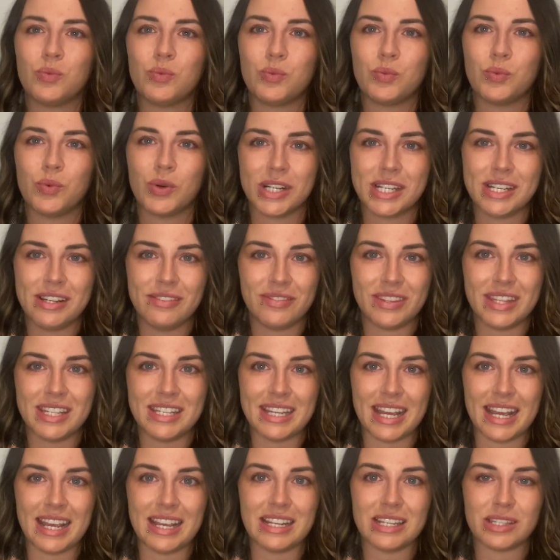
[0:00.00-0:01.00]
One of the
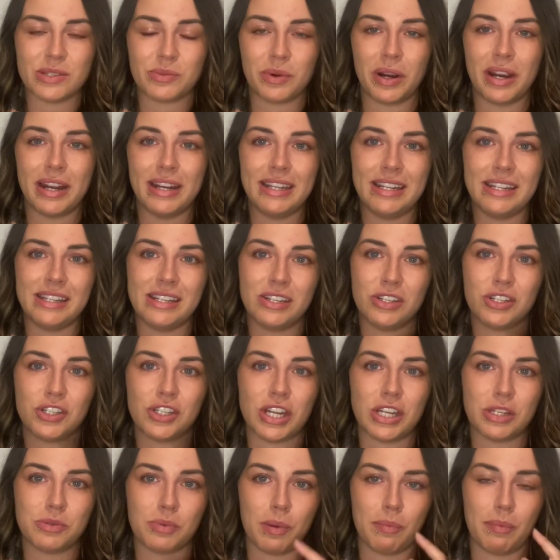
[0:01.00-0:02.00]
days where I needed to
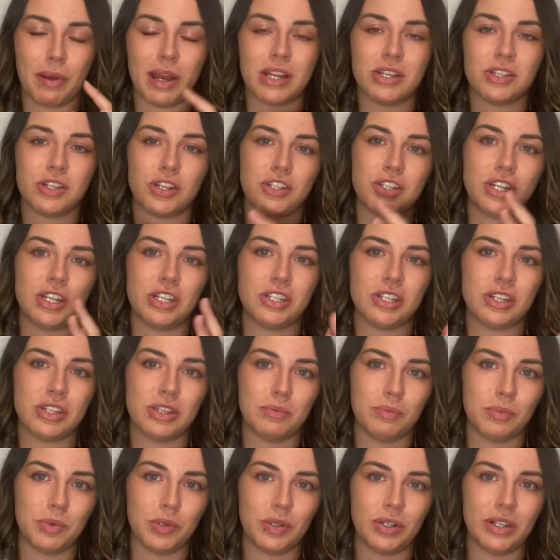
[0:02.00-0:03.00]
change my patch, I changed it in the
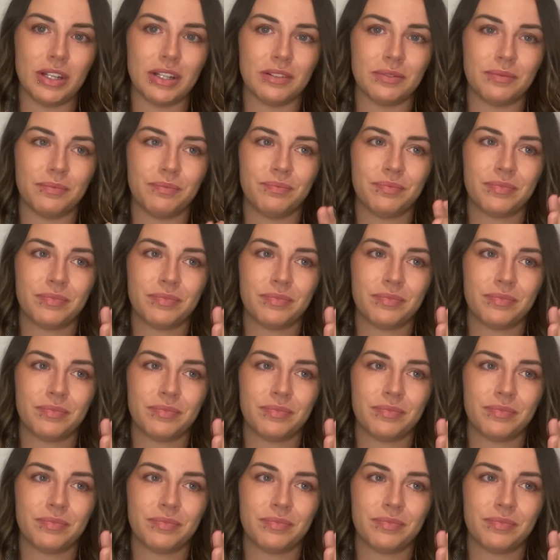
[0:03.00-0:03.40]
morning.